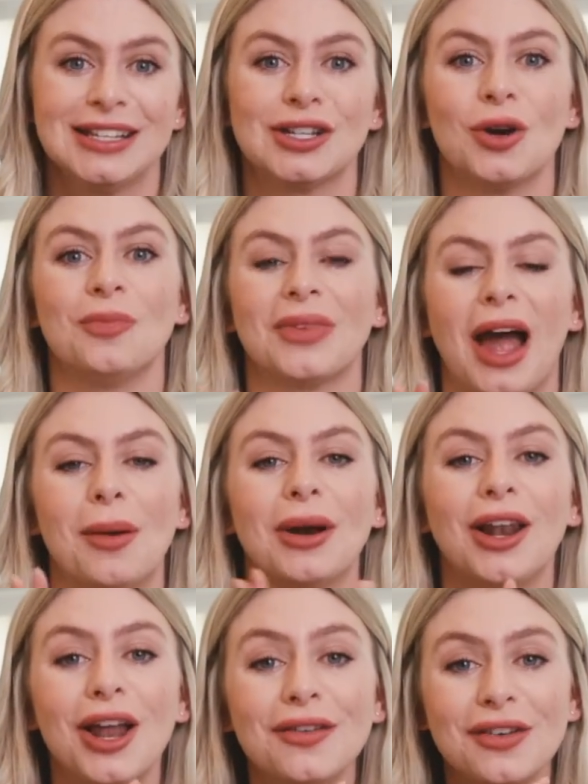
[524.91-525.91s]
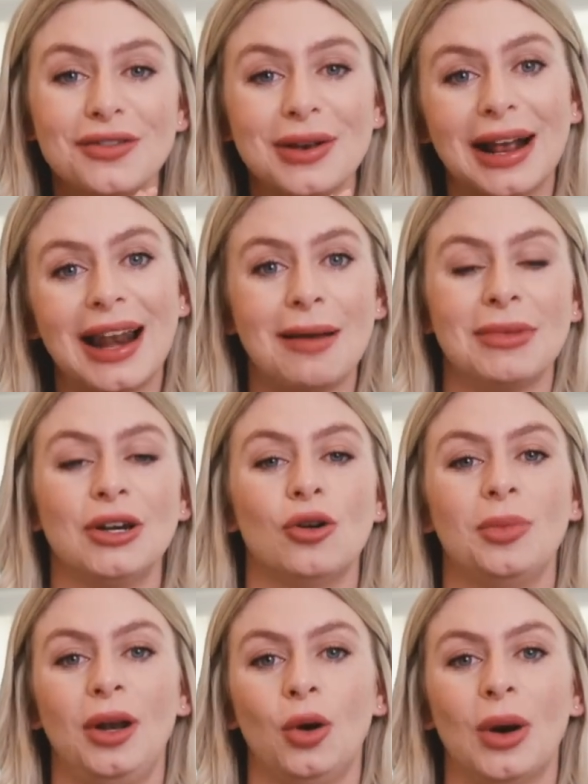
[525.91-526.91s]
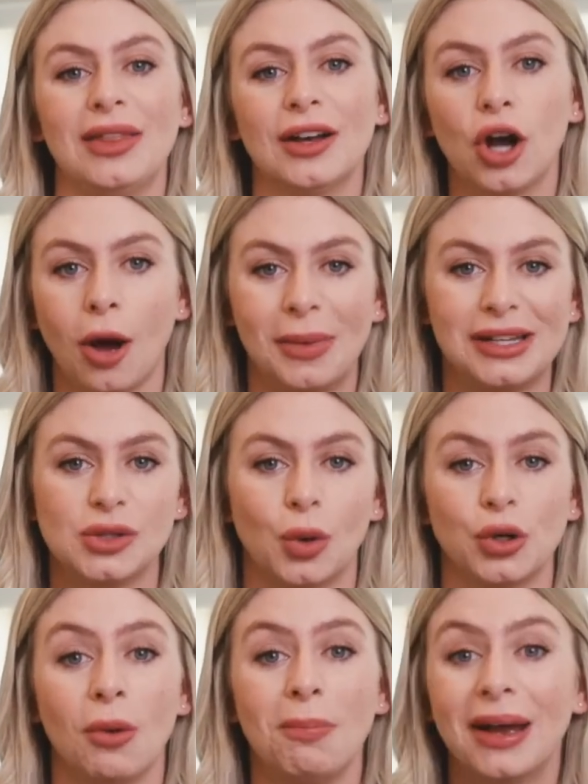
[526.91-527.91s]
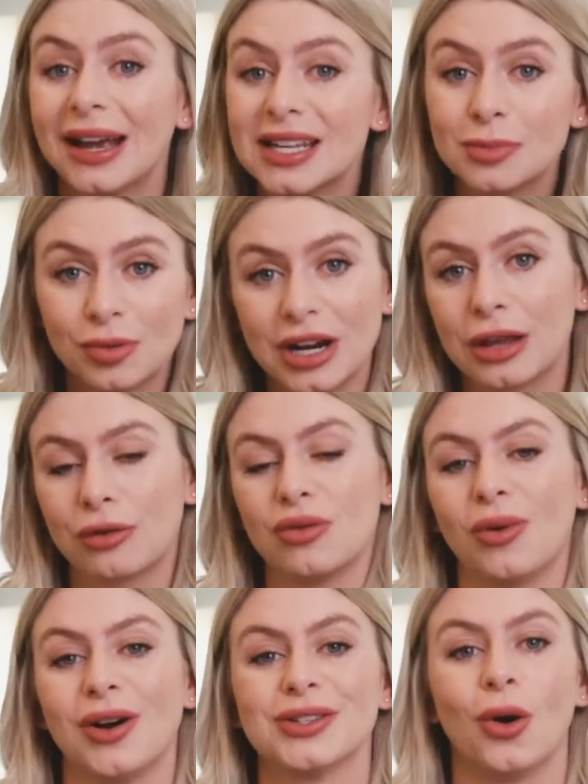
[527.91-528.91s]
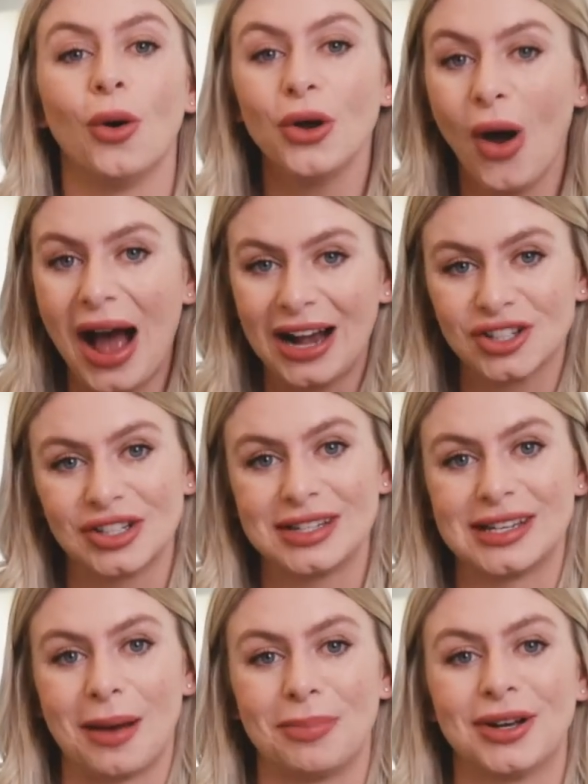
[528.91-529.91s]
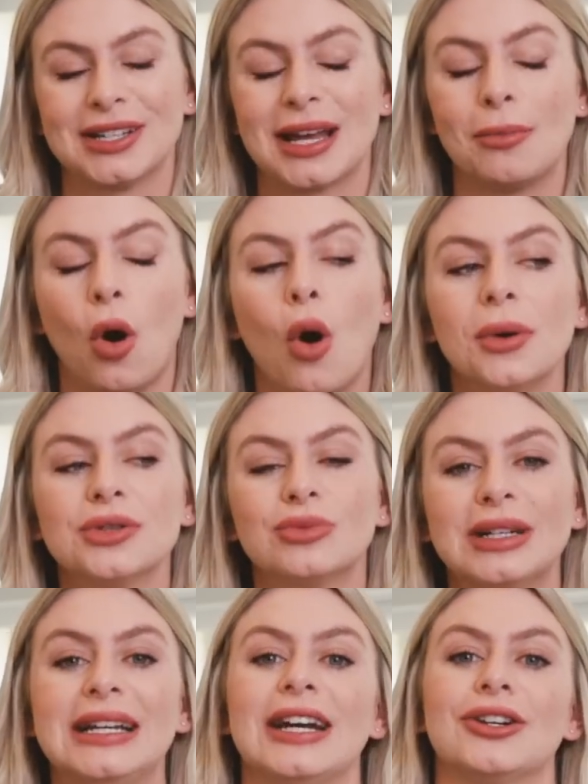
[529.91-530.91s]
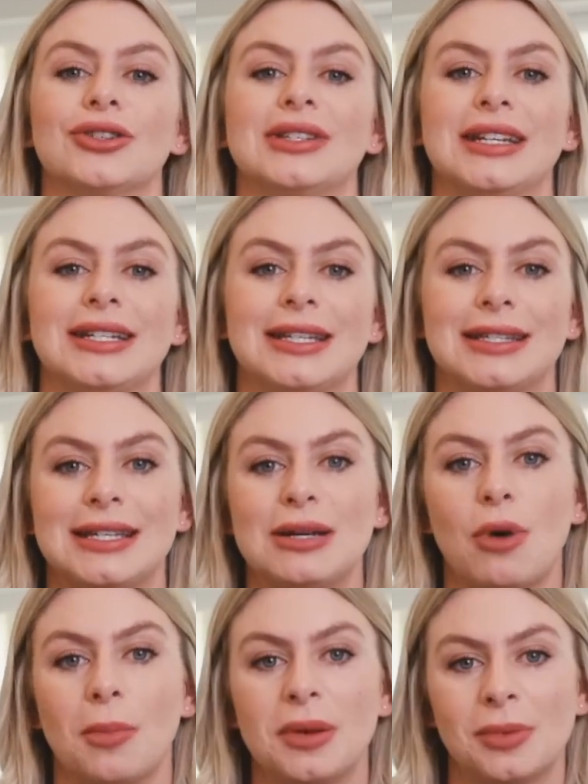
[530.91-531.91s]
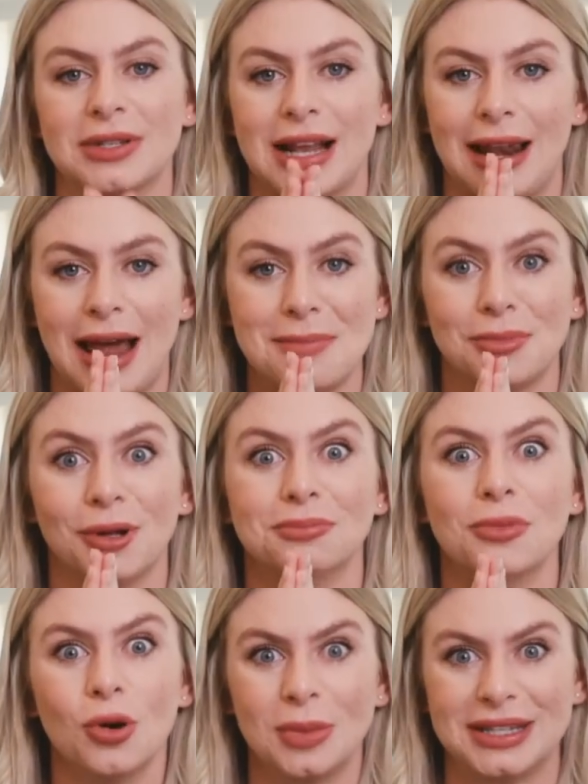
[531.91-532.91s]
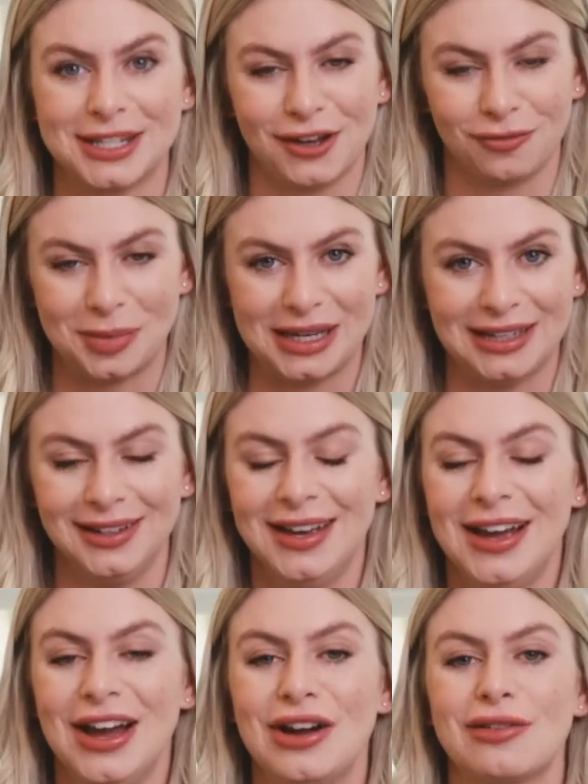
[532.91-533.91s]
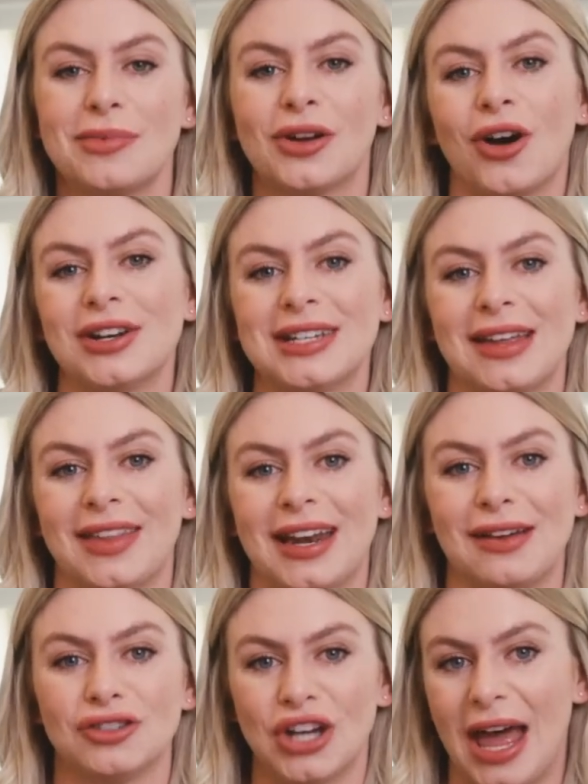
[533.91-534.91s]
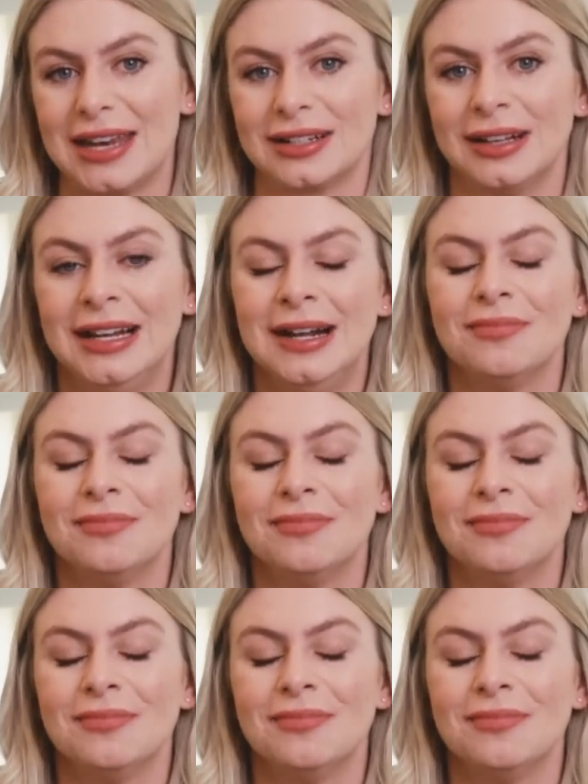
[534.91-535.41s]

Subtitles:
So I would love if you can let me know below in the comments what your biggest breakthrough was or your action step, because I'm always really interested to see what people's light bulb moments have been from the content that I've shared.